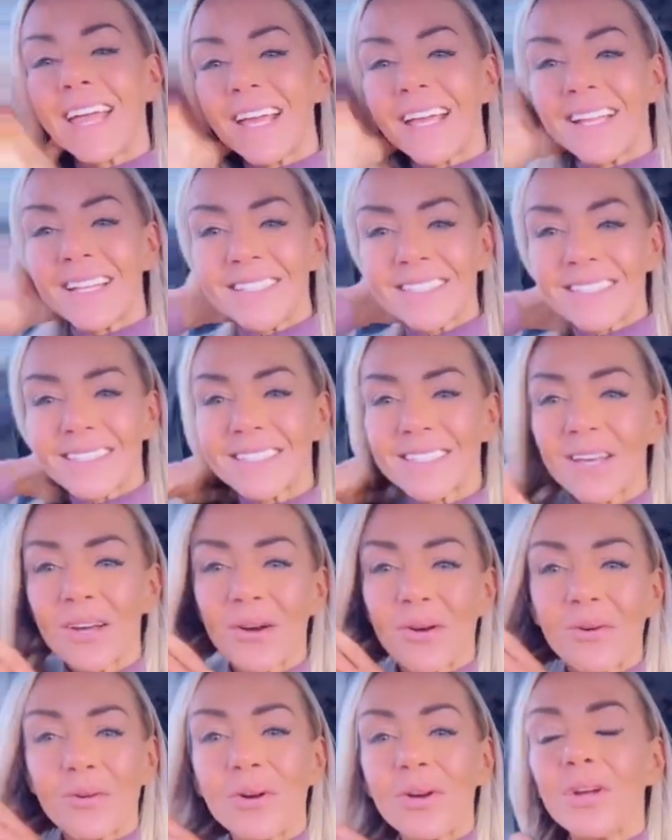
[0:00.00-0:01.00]
okay,
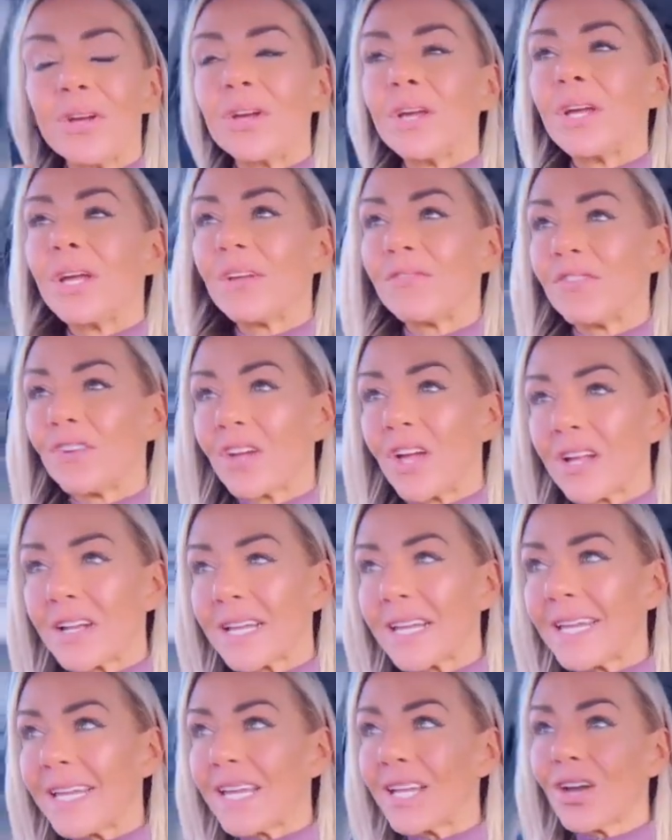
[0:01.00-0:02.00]
so if you're
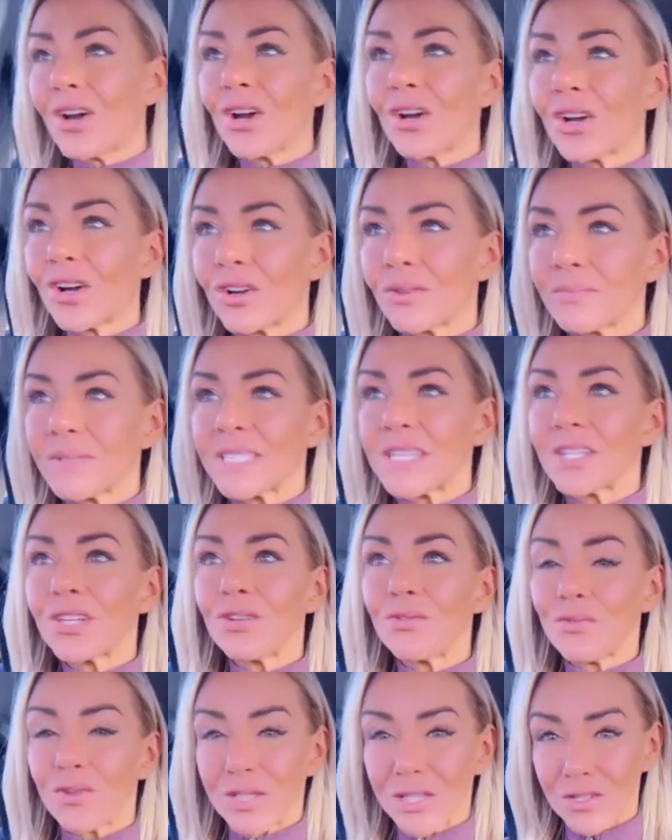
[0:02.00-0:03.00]
gonna eat carbs,
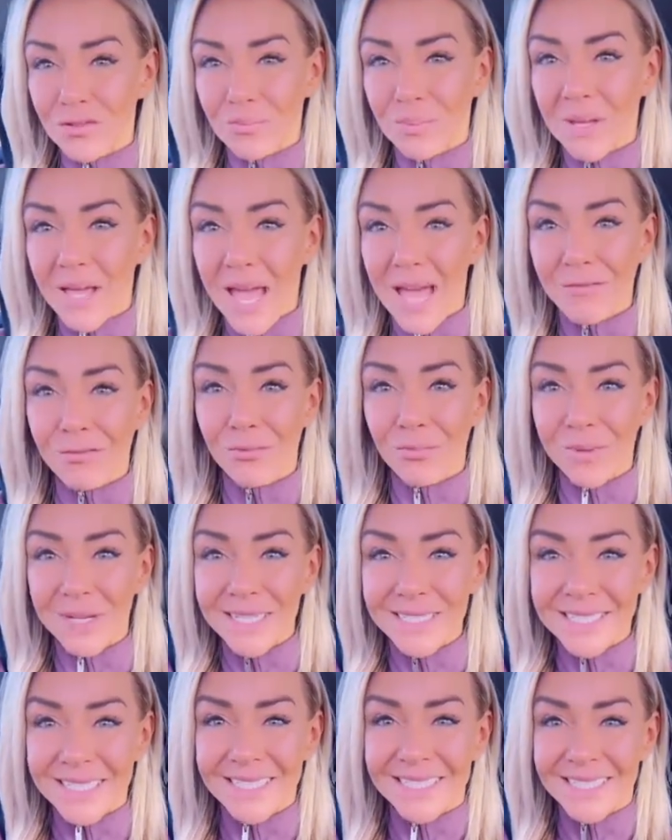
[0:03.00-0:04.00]
you need to be, have a
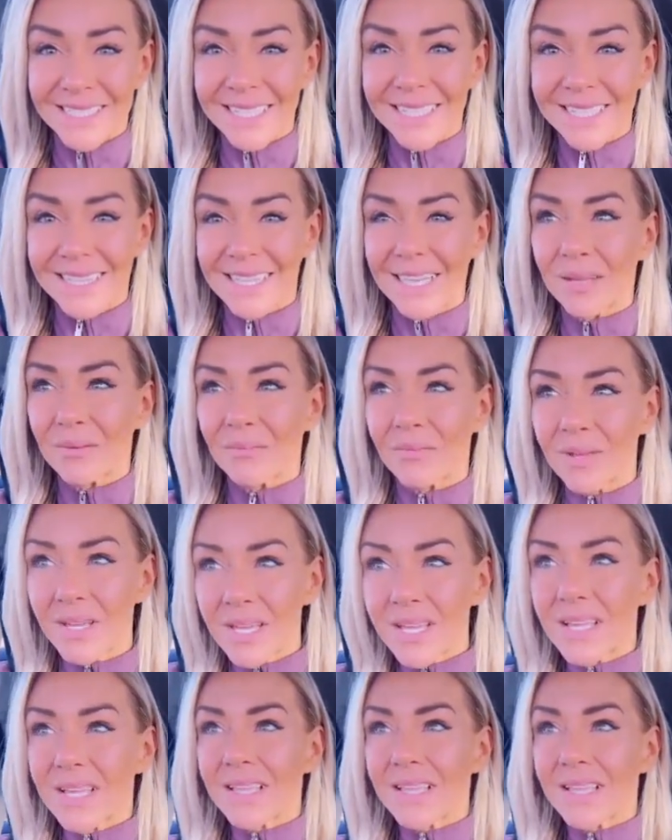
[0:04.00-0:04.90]
reason to eat them.